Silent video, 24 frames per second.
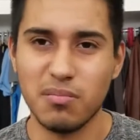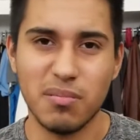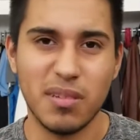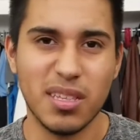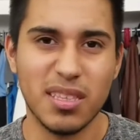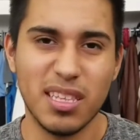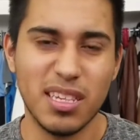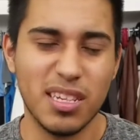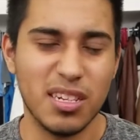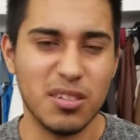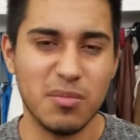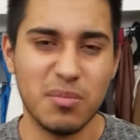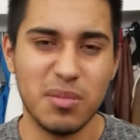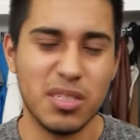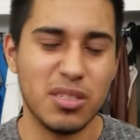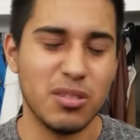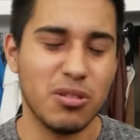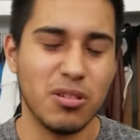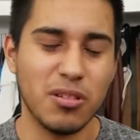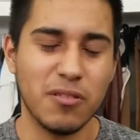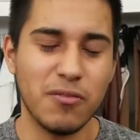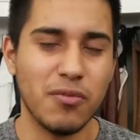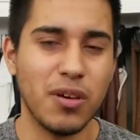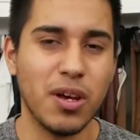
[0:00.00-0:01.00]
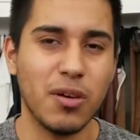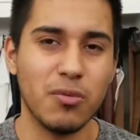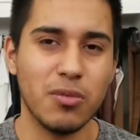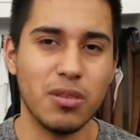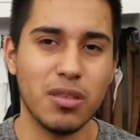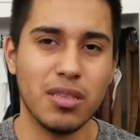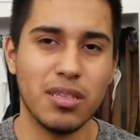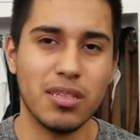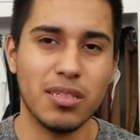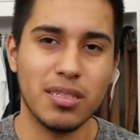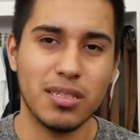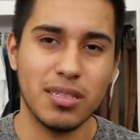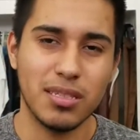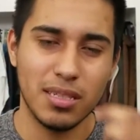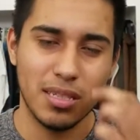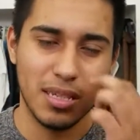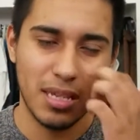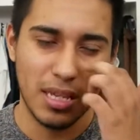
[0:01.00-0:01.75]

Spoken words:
I think you're going to be totally fine with this,